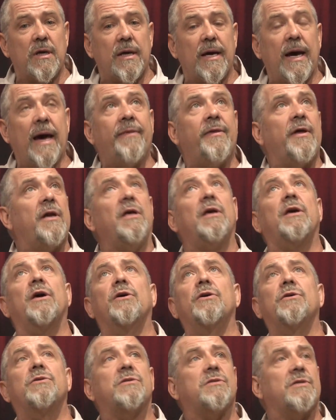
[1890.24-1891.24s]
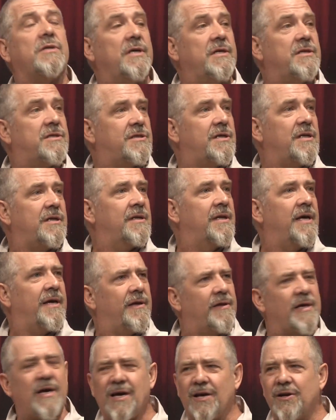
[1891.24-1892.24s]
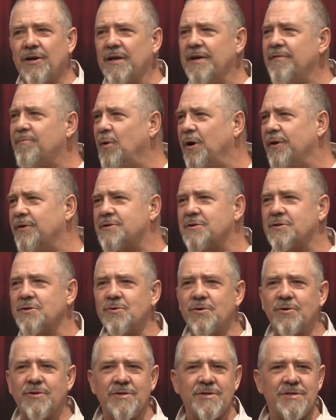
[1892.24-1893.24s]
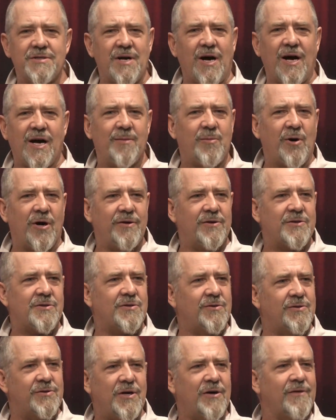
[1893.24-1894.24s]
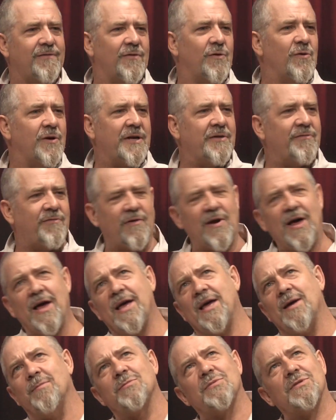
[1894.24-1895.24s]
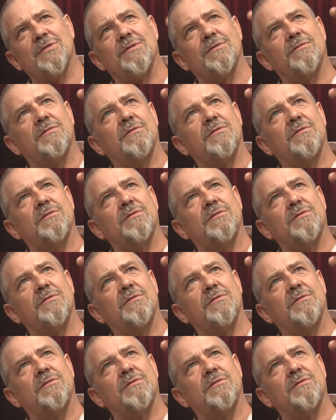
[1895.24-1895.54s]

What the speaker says: And then he goes, he's sitting there, they're going to live by the sword and die by the sword. They'll fall in flames.